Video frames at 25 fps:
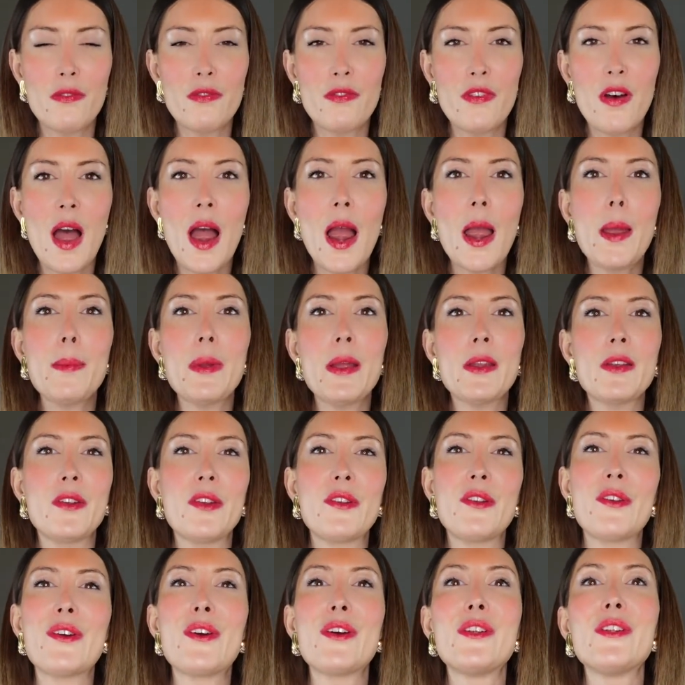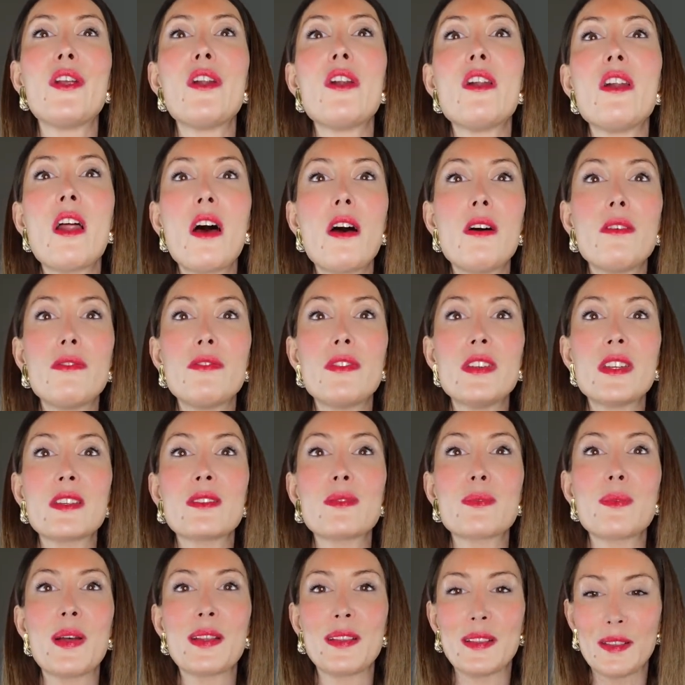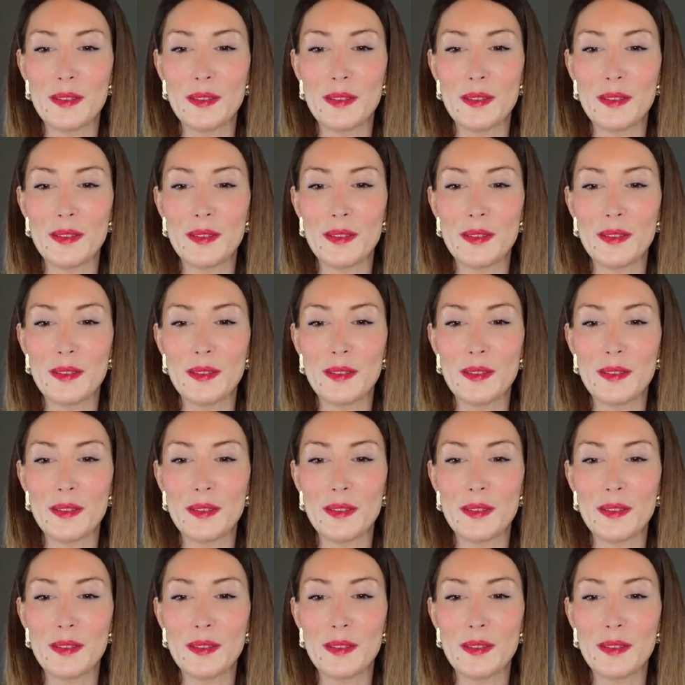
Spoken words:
vibe, you're not gonna love this one.